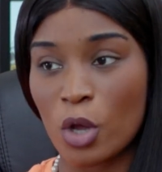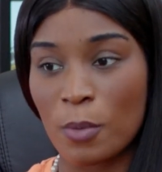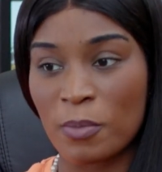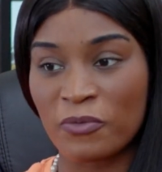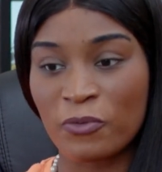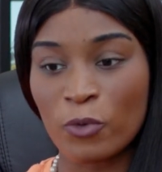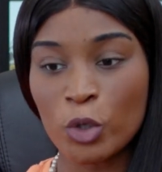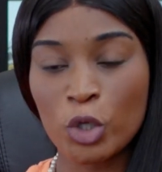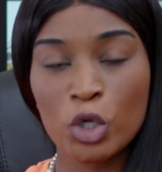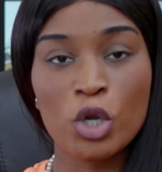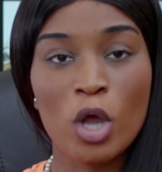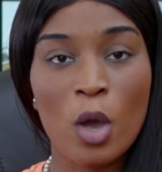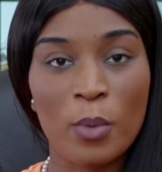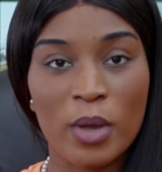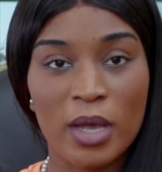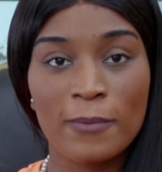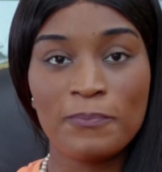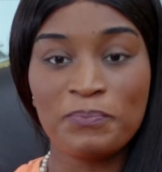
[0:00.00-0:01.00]
before you know
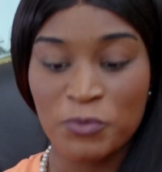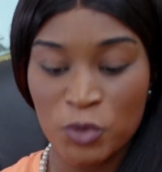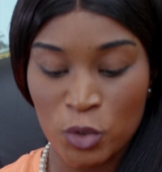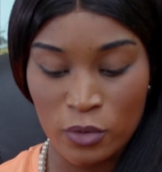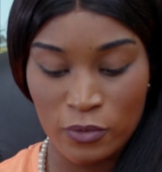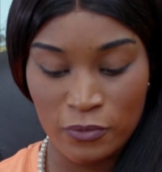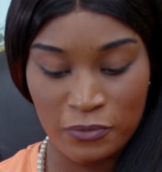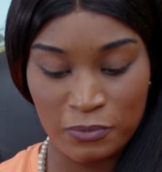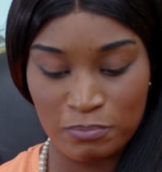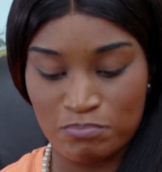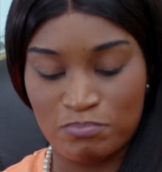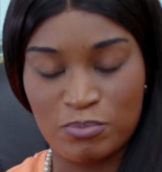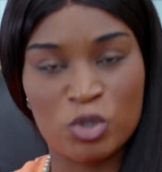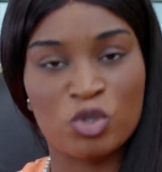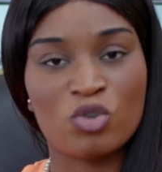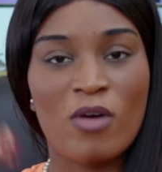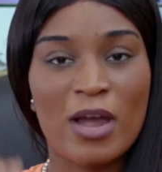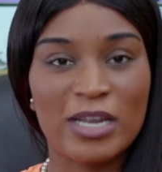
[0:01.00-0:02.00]
it, you've
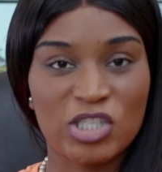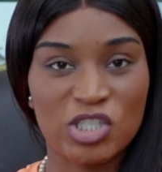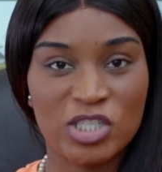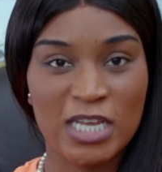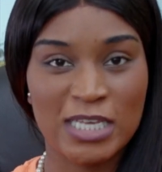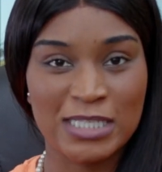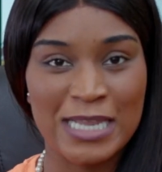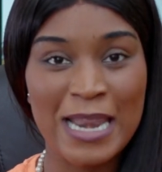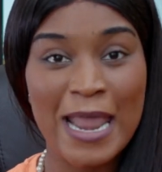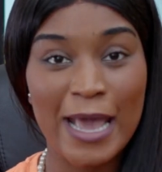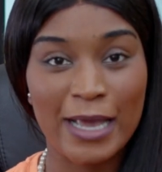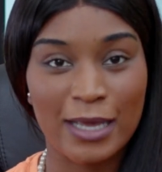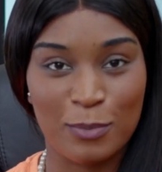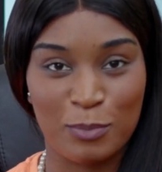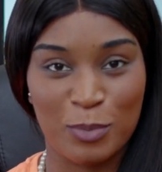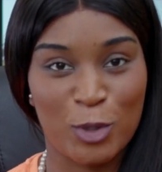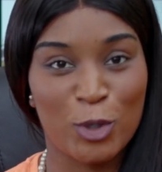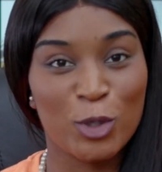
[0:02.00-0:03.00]
scratched his
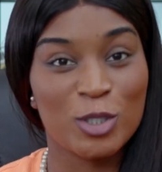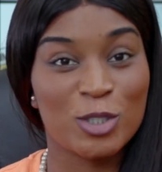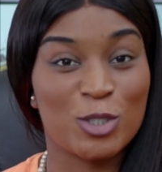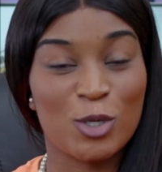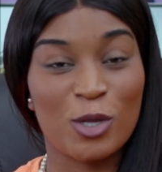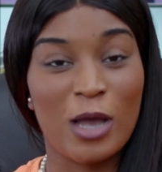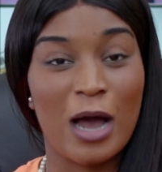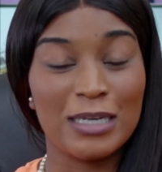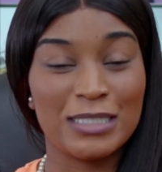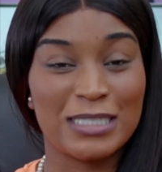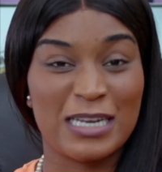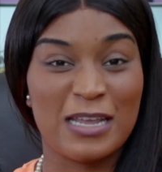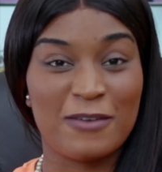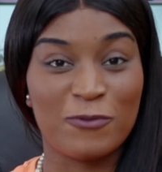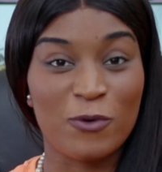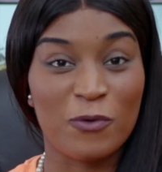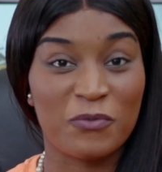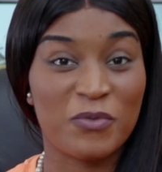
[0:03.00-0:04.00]
leg because
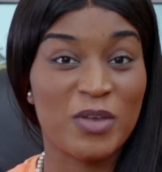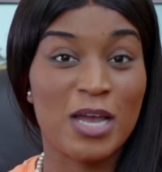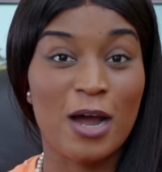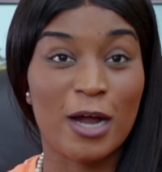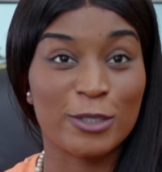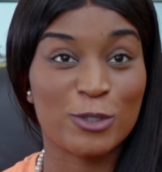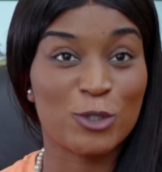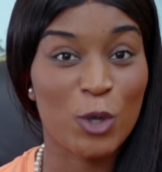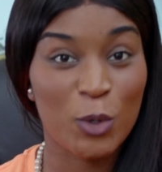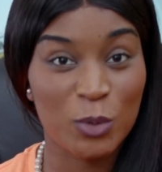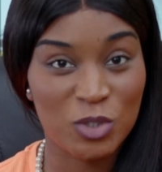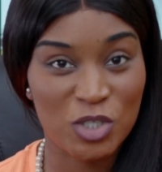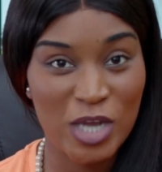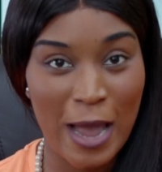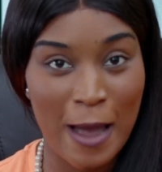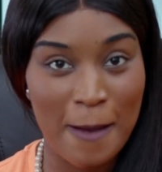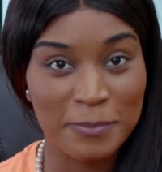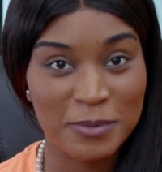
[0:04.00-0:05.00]
underneath your feet are so
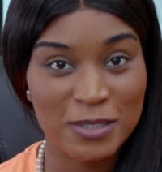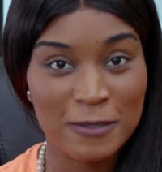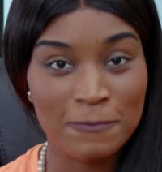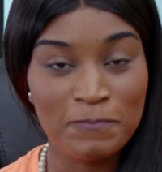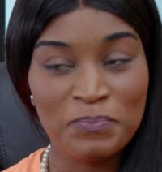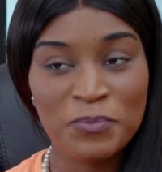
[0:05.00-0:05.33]
chapped.